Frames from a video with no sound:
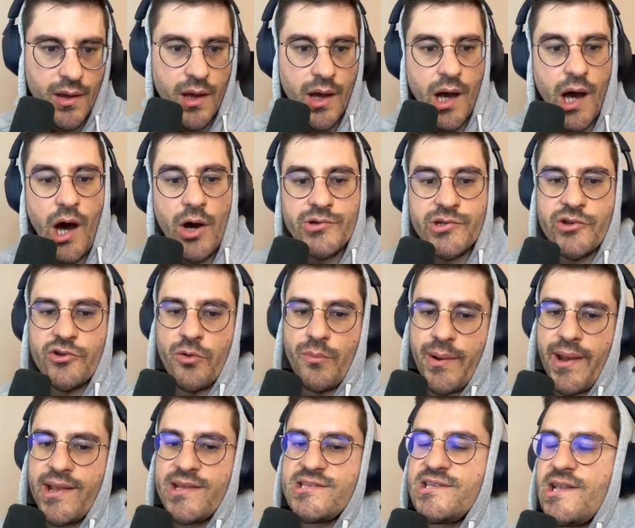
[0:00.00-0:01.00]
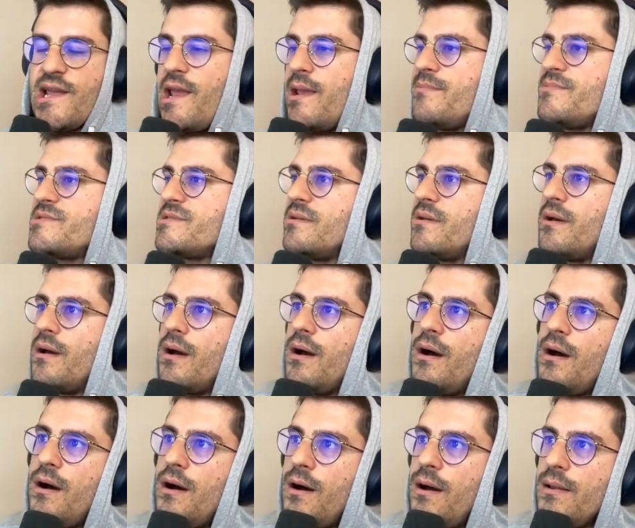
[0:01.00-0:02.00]
Oh, the domains names?
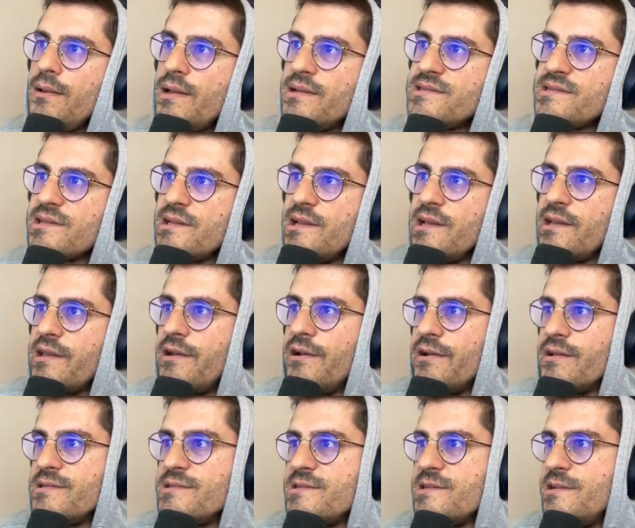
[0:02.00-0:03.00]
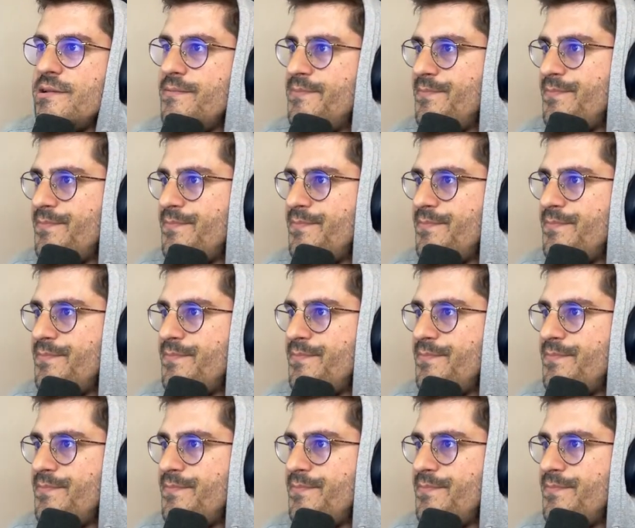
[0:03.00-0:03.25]
Let's click here and see.